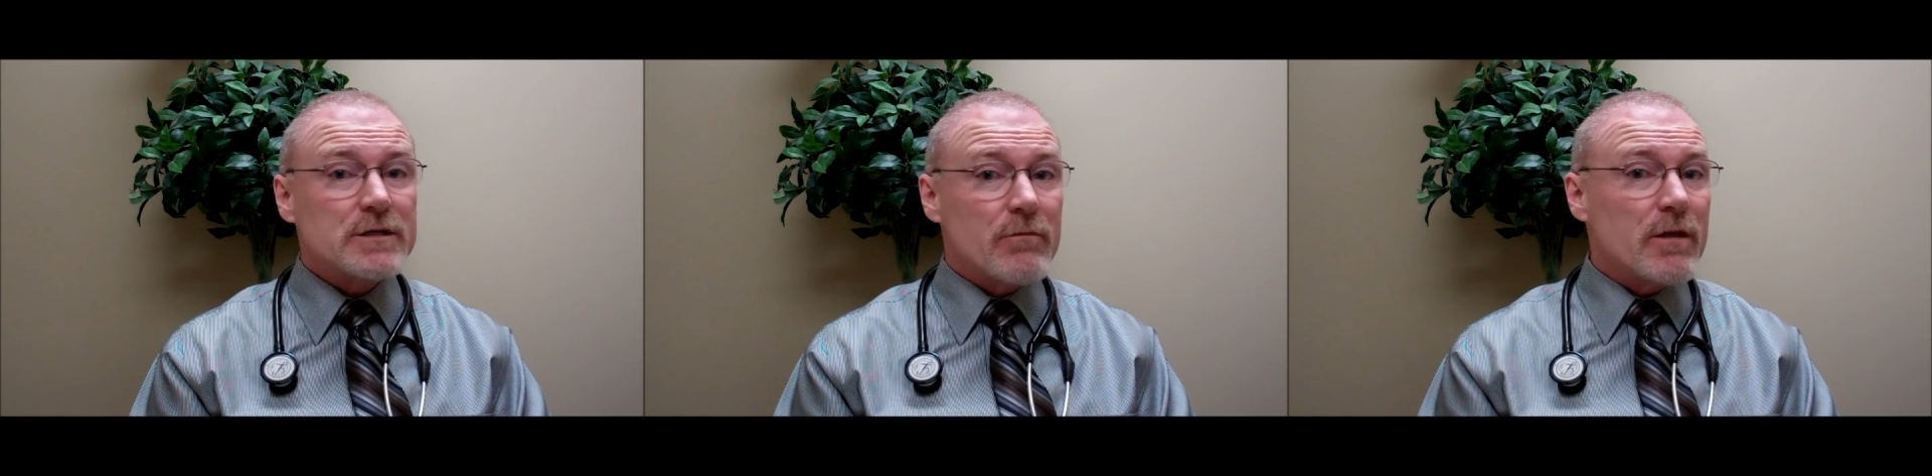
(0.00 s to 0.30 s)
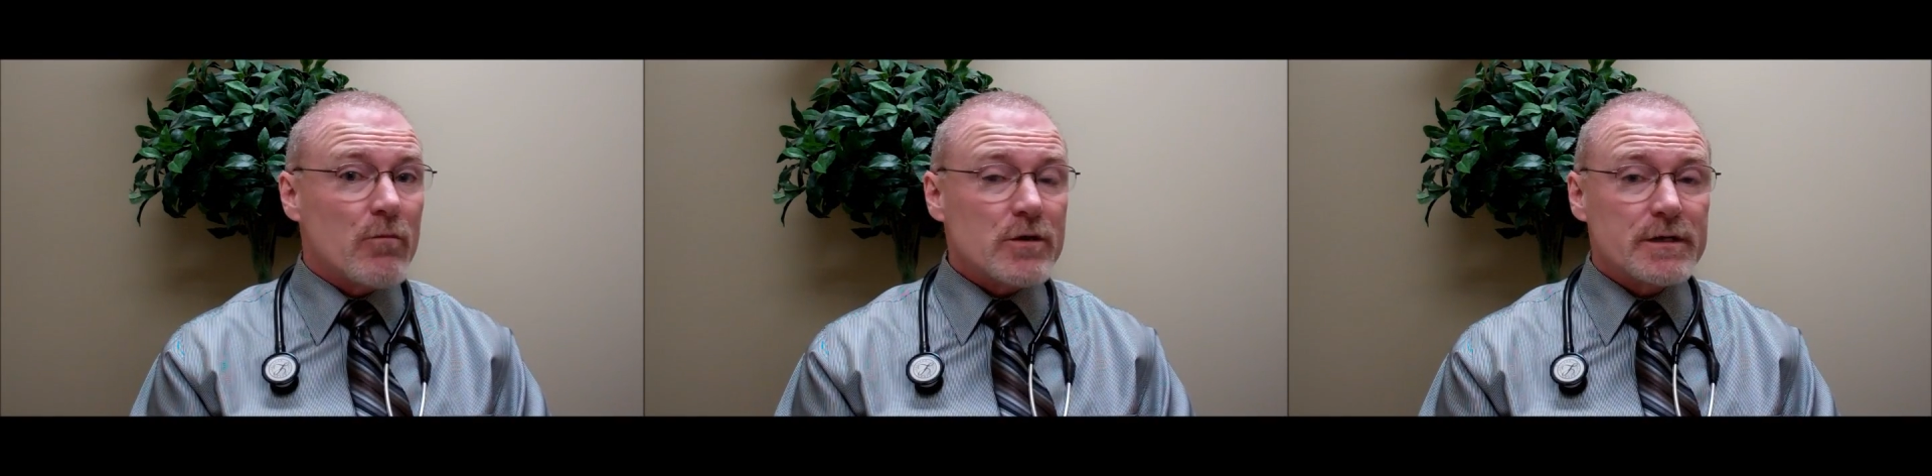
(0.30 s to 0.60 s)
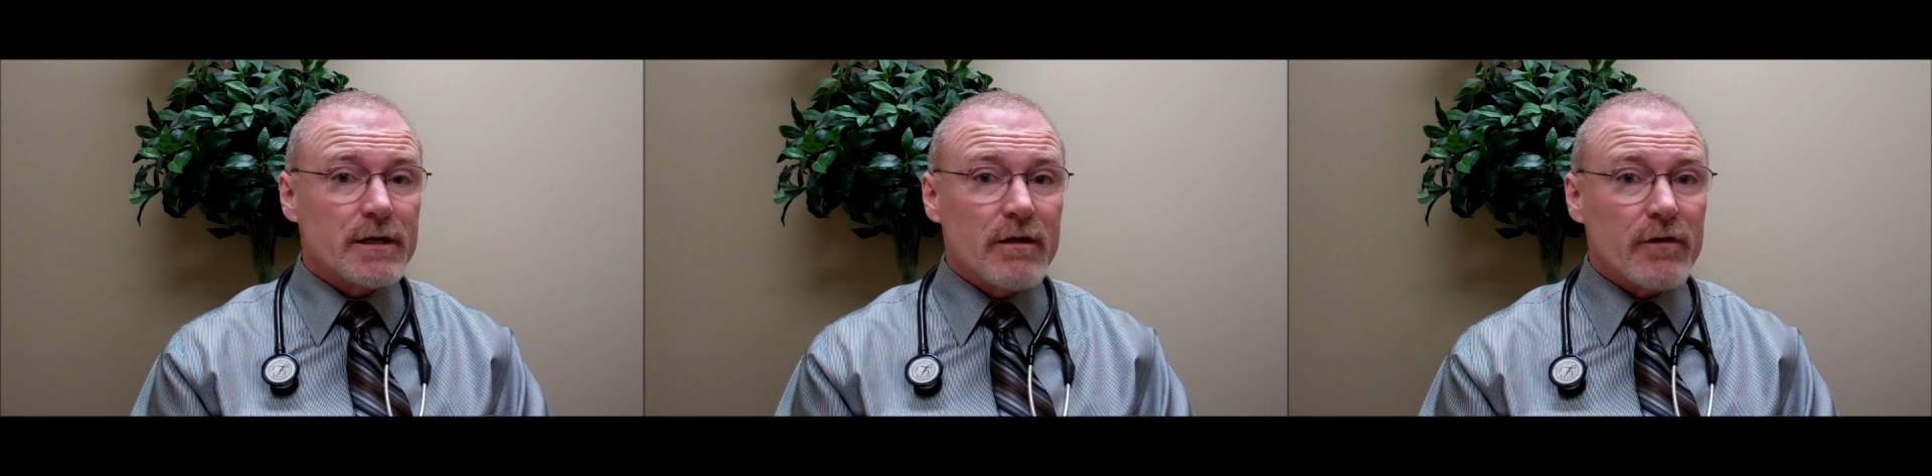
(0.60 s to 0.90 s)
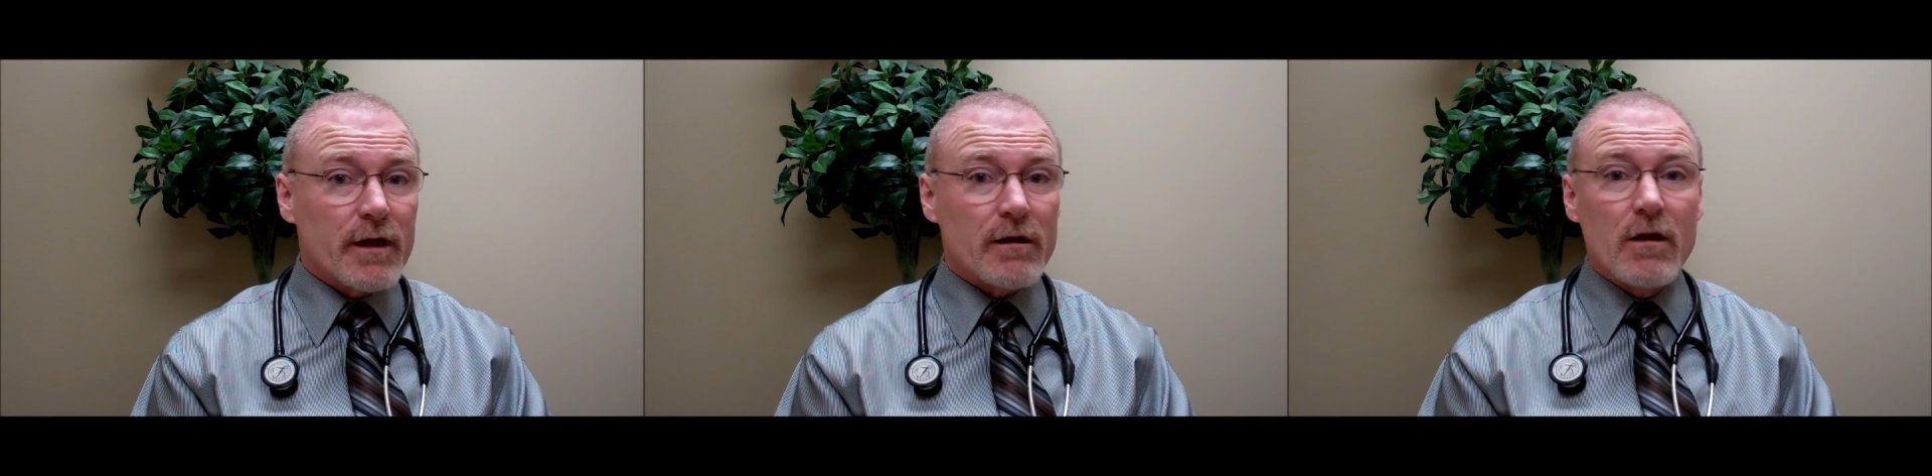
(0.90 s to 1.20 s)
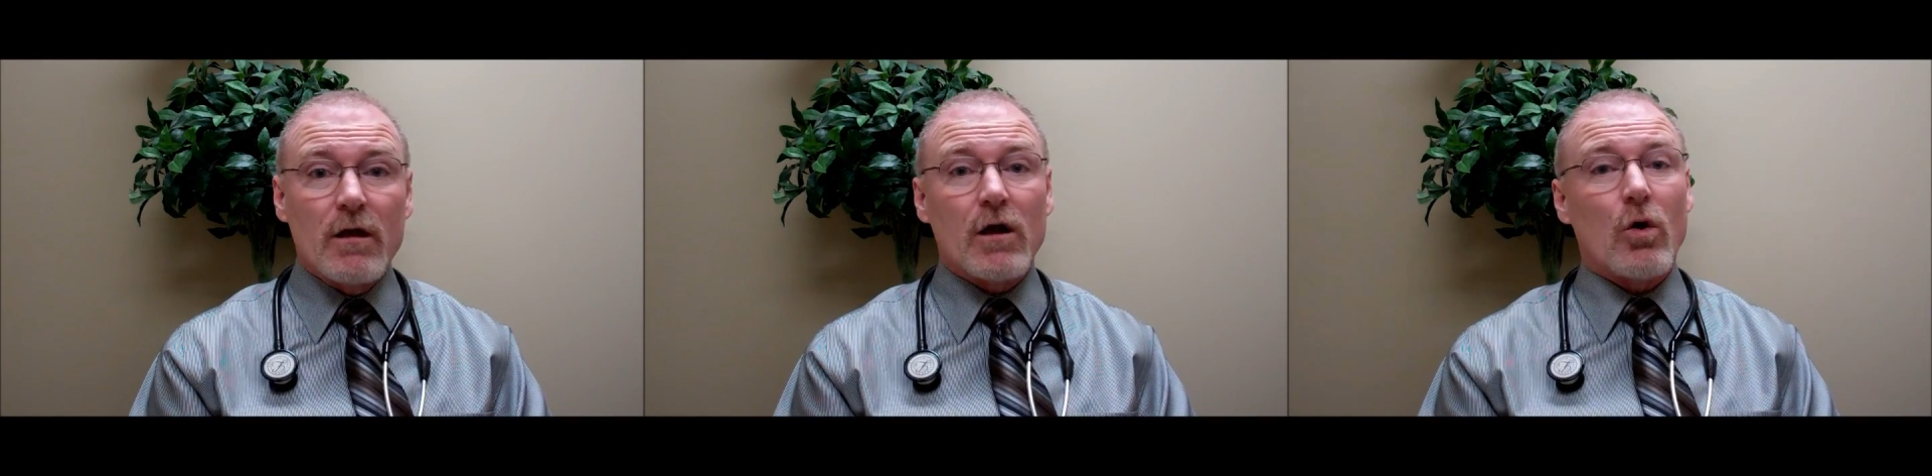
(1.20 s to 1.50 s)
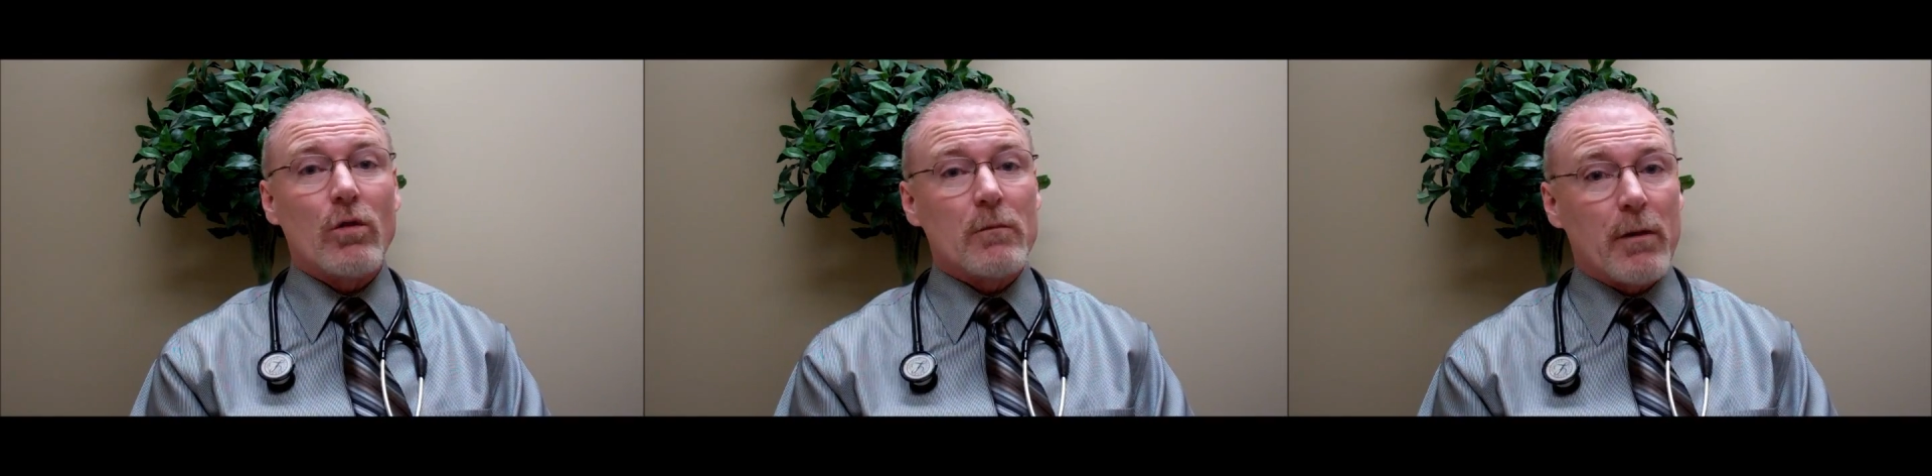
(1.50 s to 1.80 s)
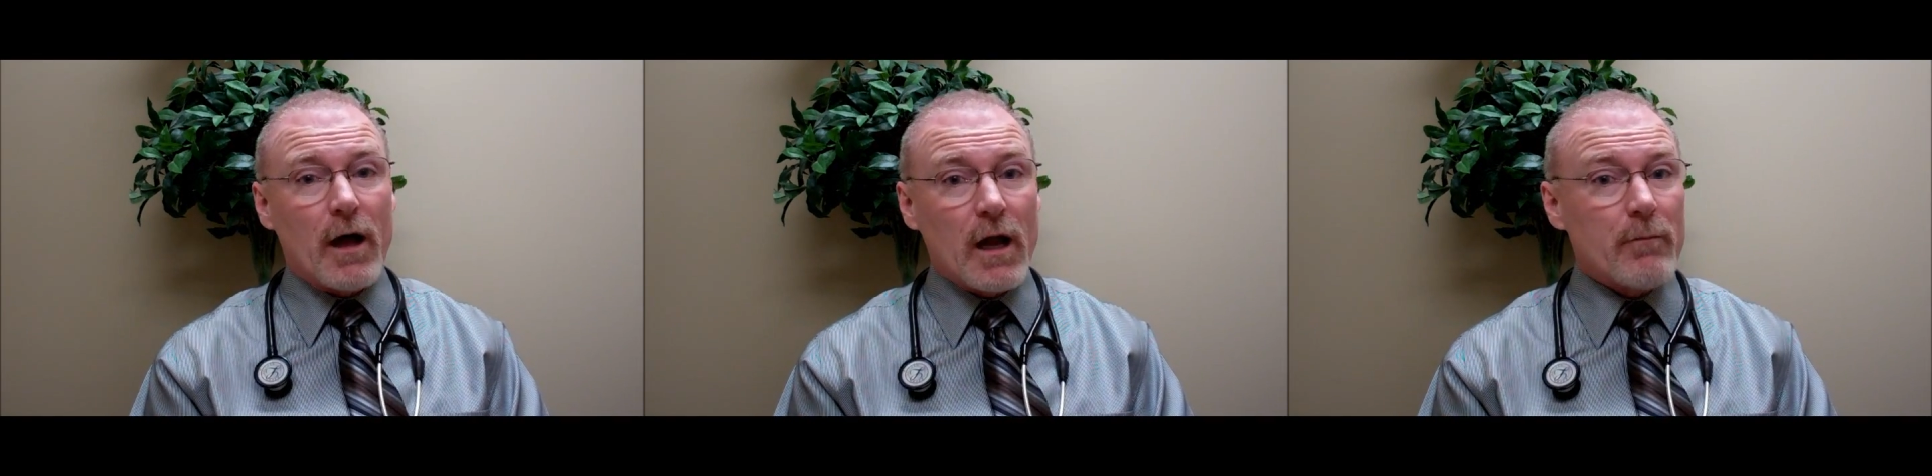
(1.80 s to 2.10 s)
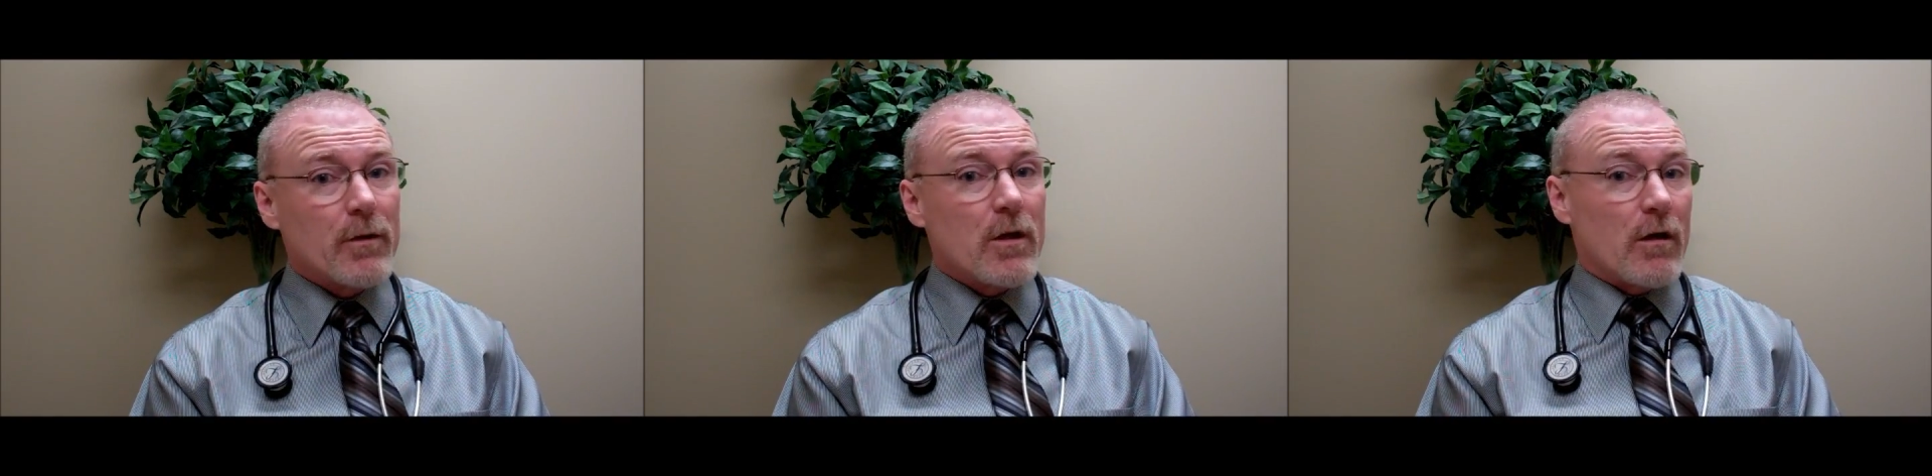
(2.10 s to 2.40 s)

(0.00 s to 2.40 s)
something more significant, a colon polyp,